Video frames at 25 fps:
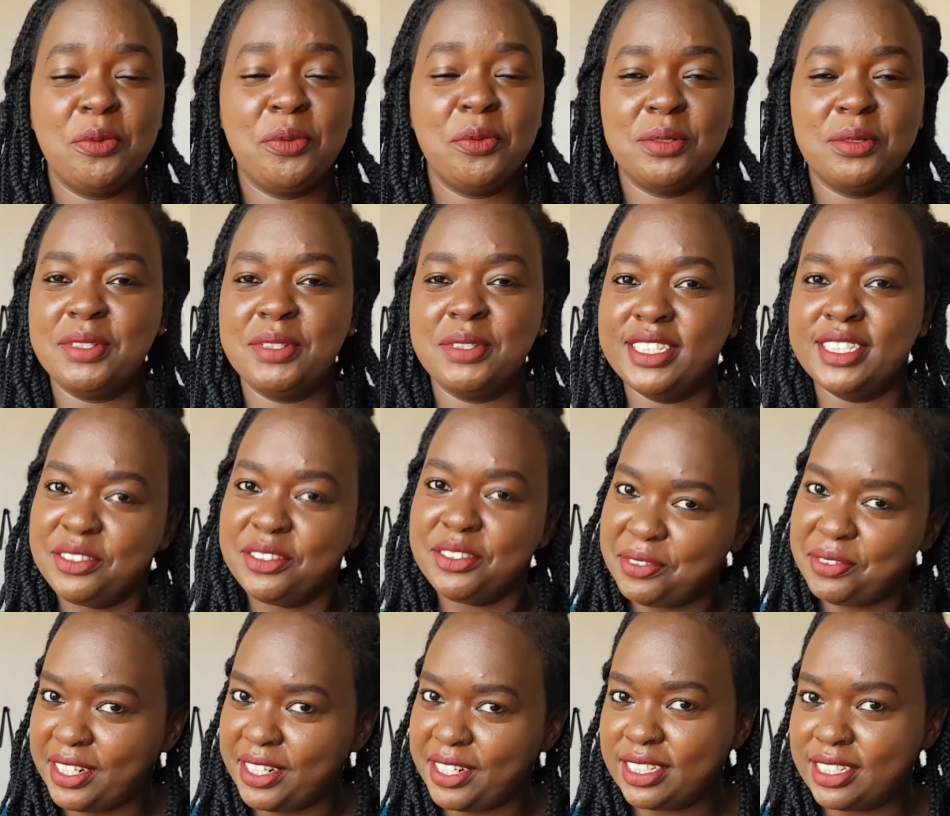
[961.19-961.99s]
will be
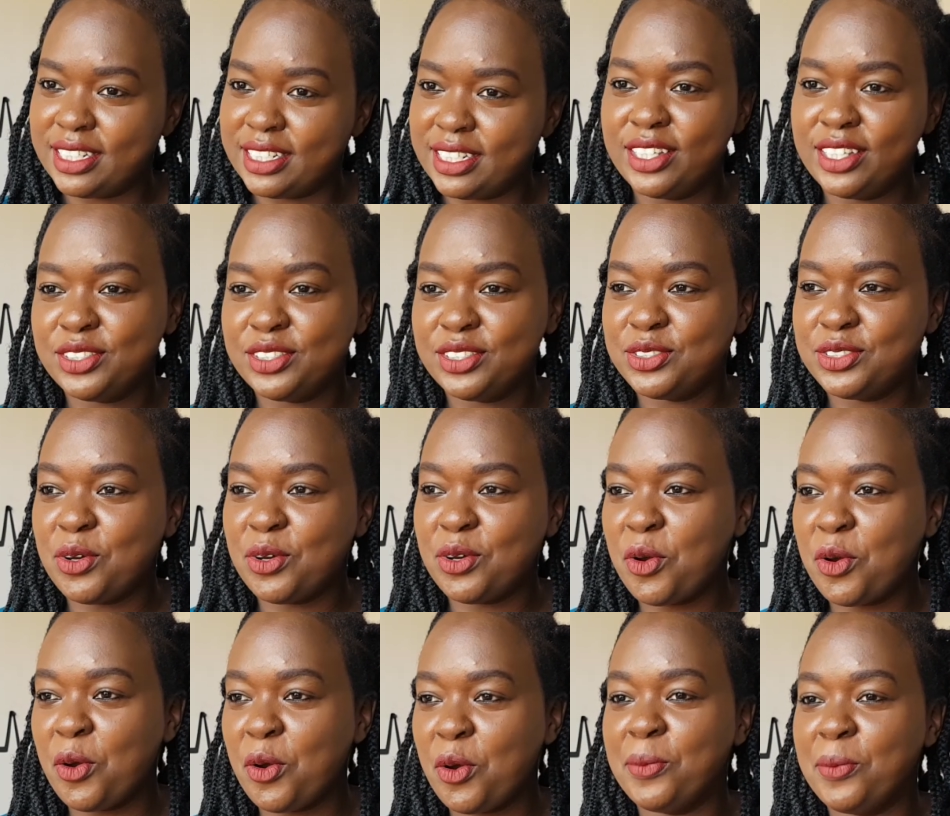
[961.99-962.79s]
different.
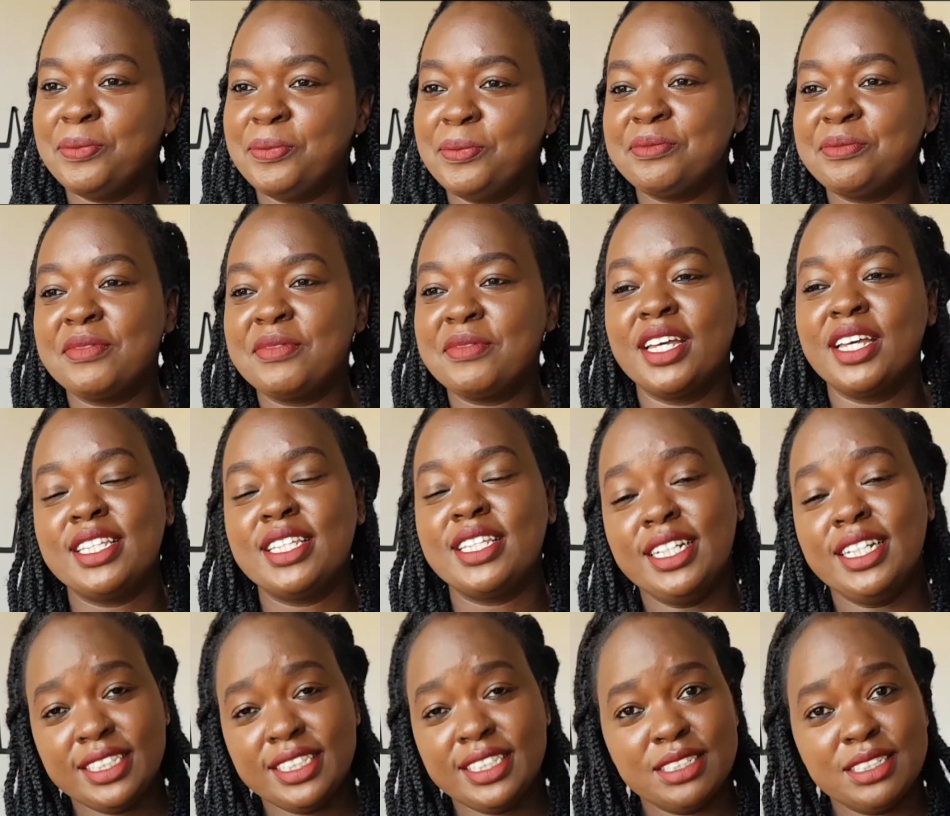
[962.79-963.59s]
So
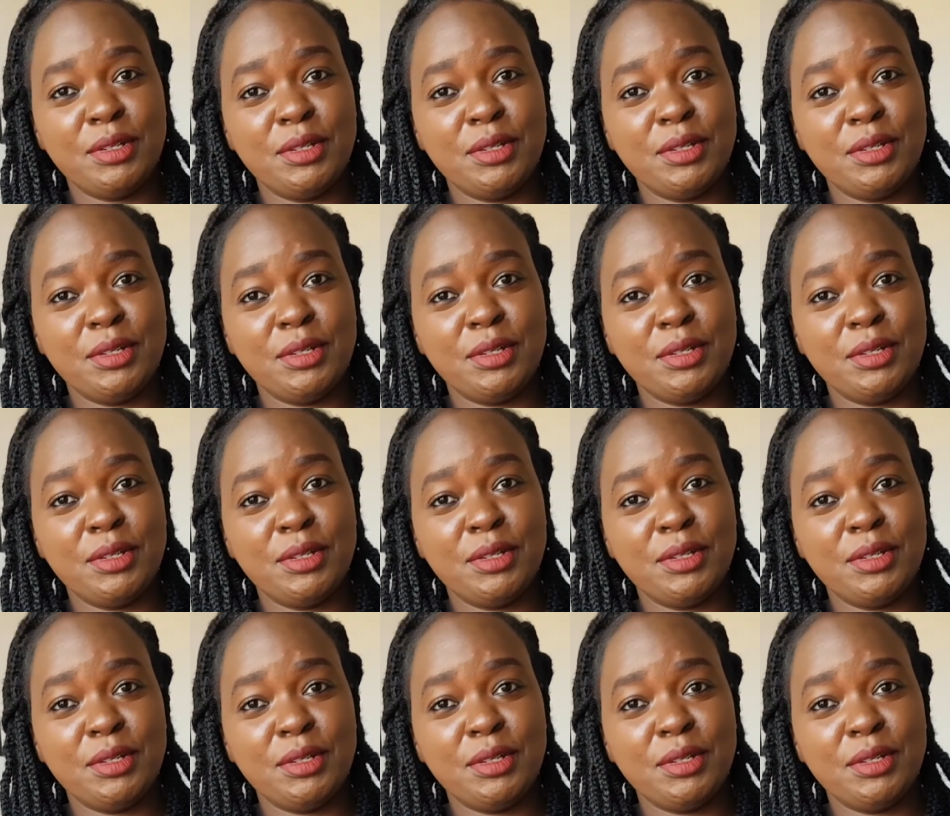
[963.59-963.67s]
that is